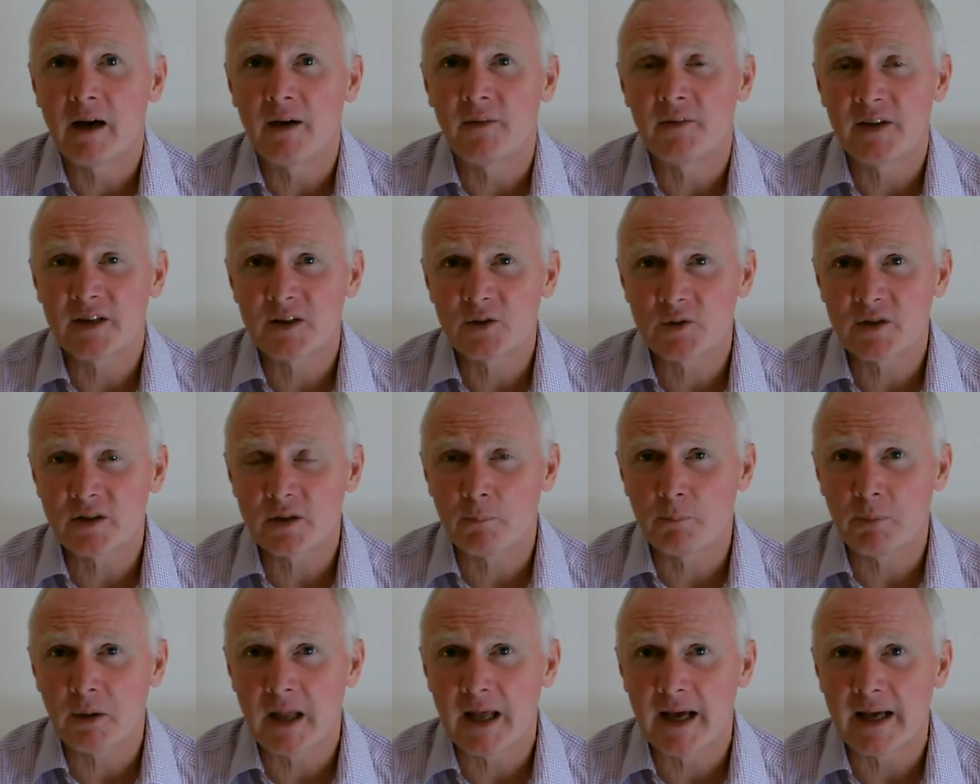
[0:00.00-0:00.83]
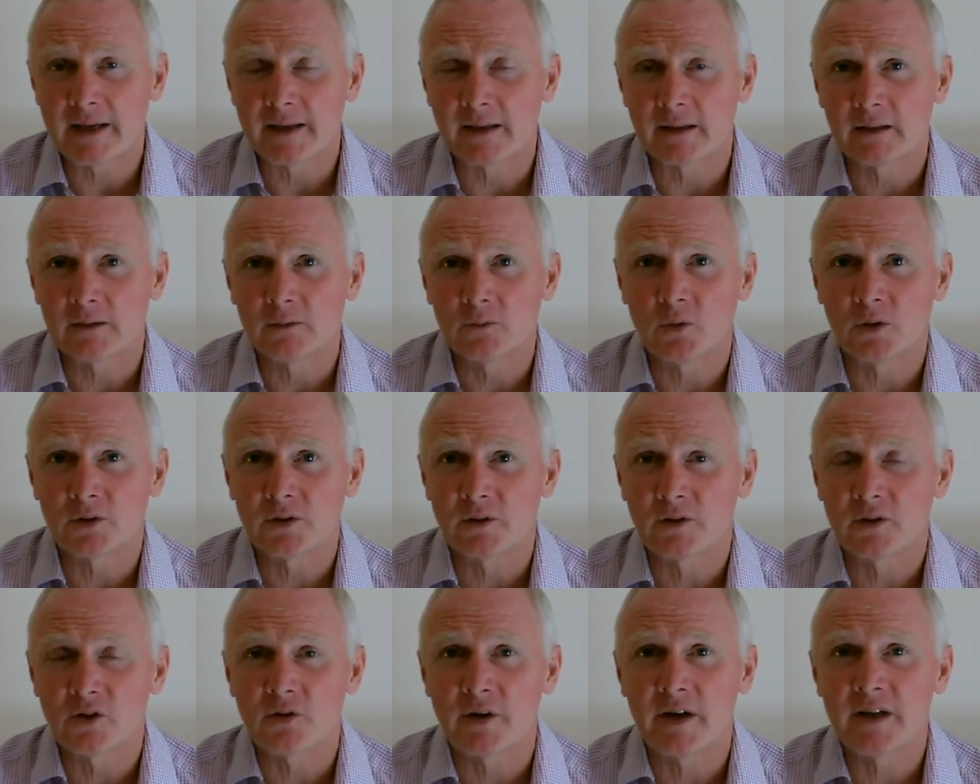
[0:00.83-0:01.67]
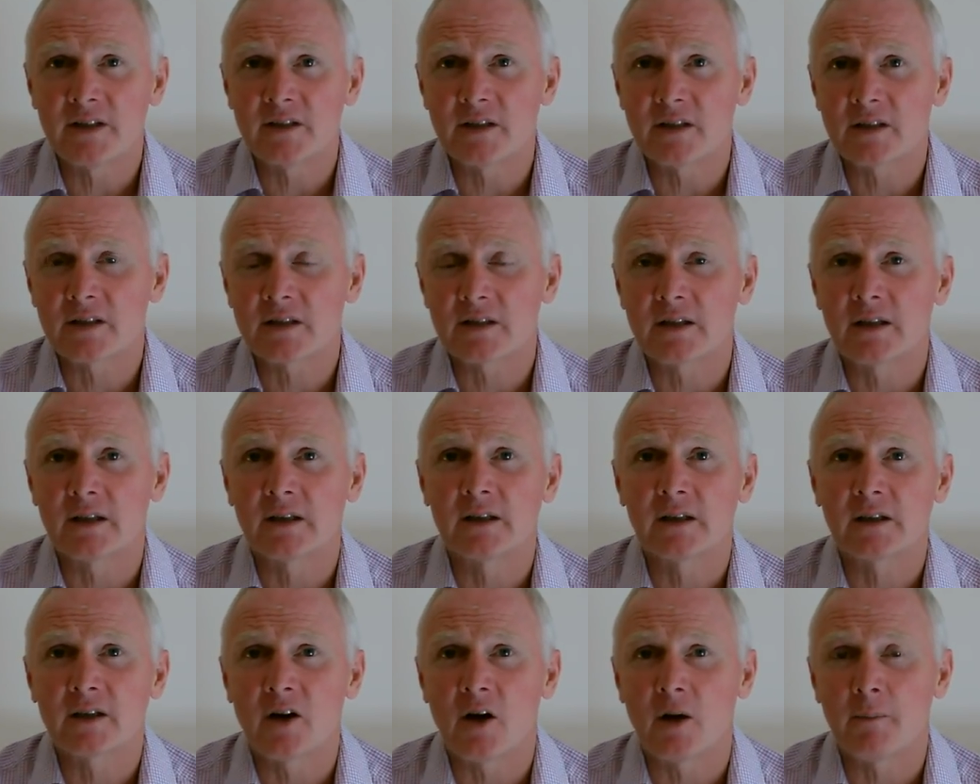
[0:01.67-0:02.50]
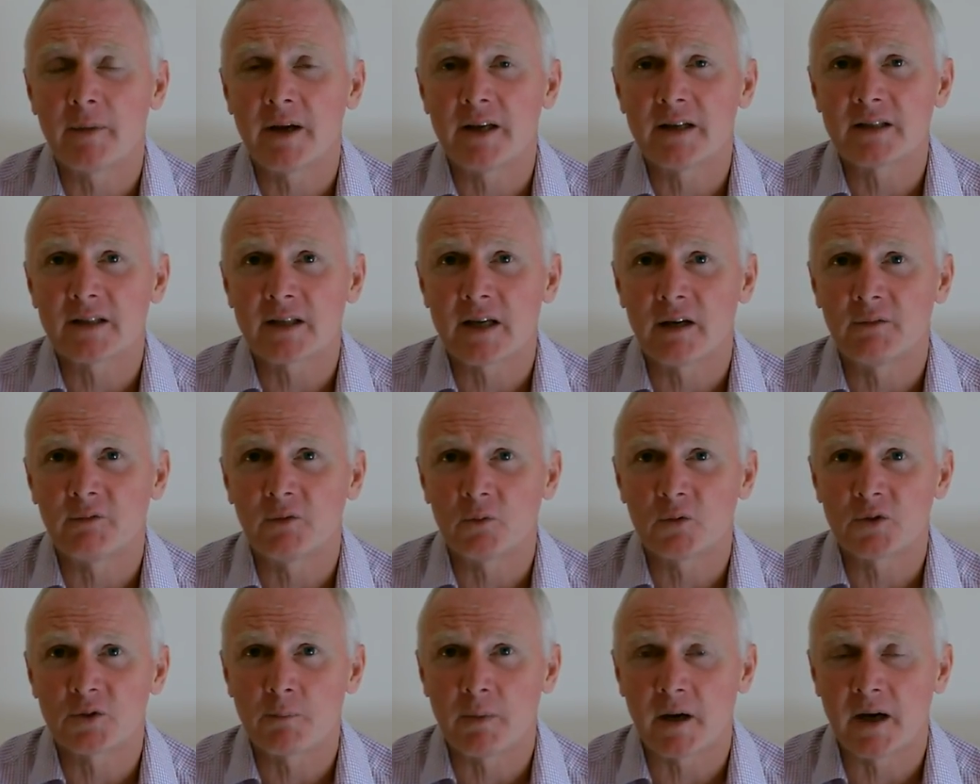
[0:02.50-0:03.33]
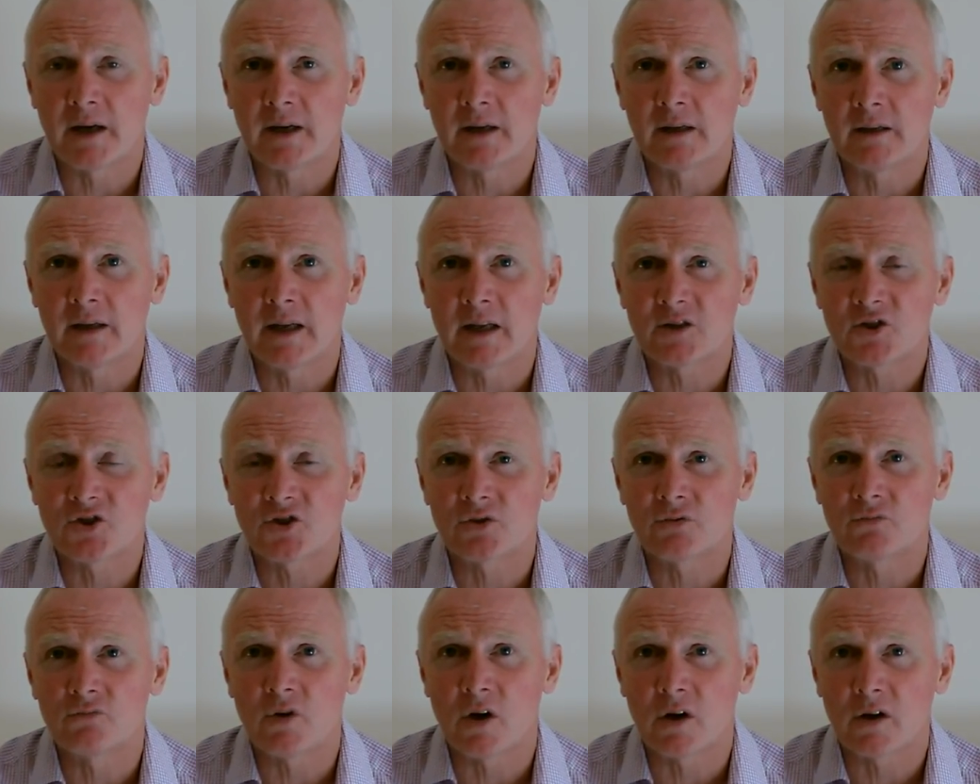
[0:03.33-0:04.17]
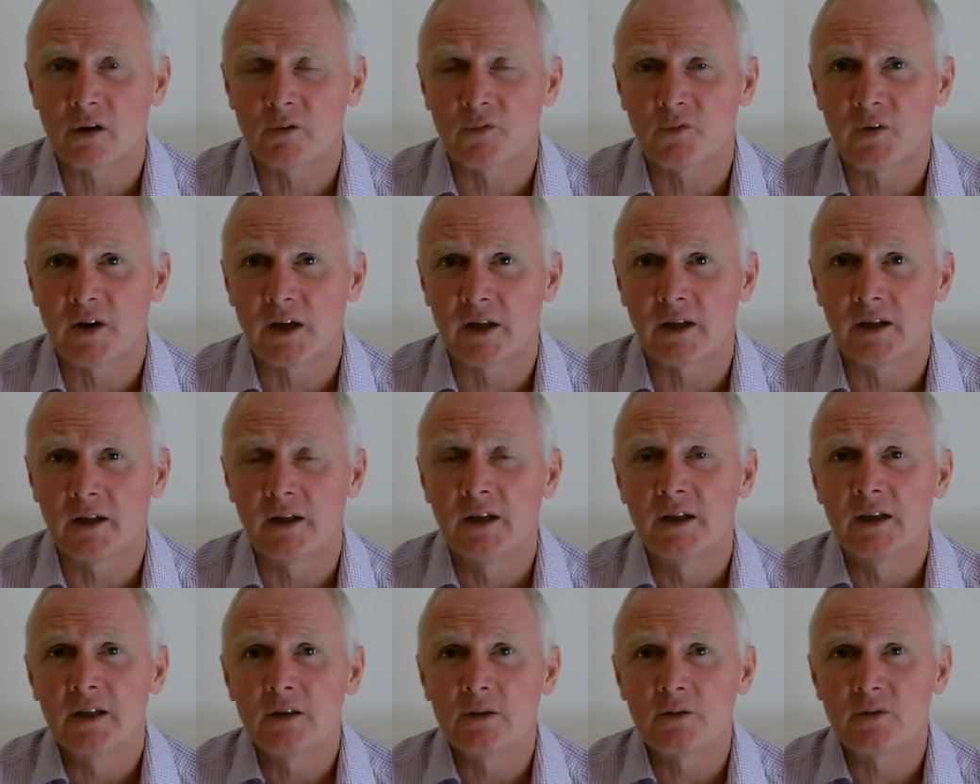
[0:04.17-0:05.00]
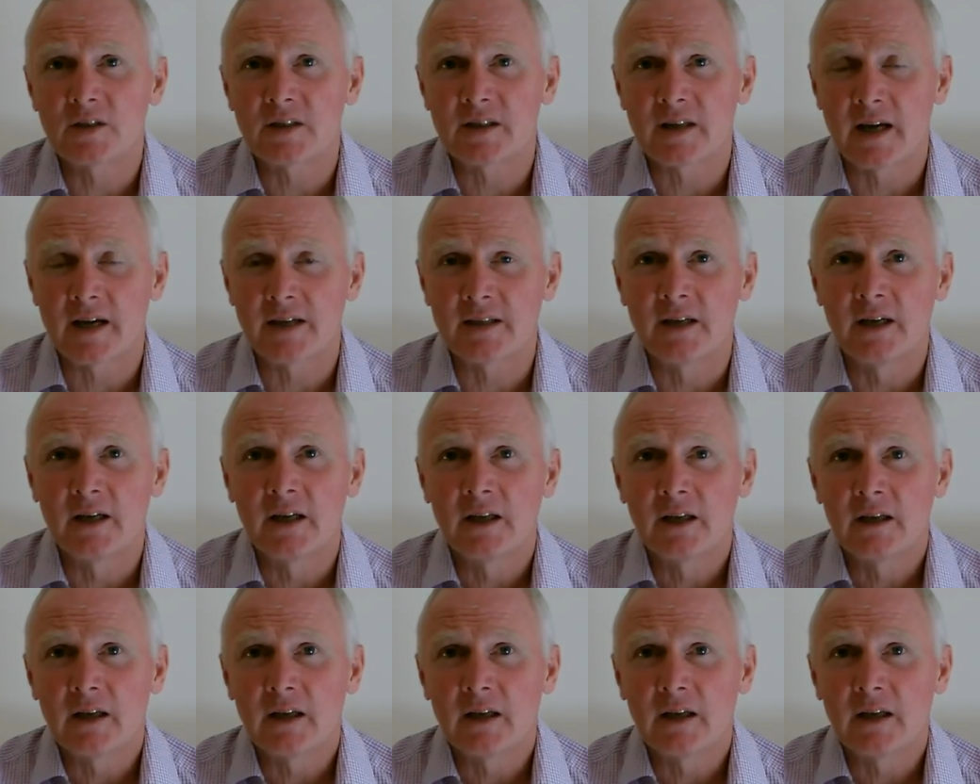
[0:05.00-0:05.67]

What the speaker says: And this is the plan. One of the greatest comments ever was by Nelson Rockefeller, who said,